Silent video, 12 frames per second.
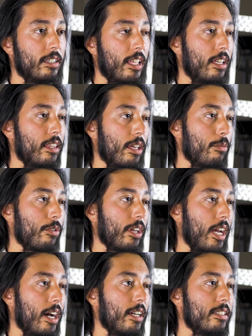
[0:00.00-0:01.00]
They they were the
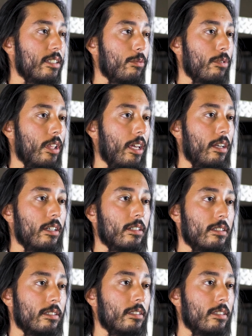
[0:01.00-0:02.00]
guys that were like
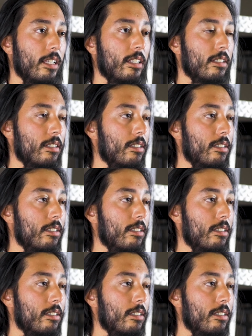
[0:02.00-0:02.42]
that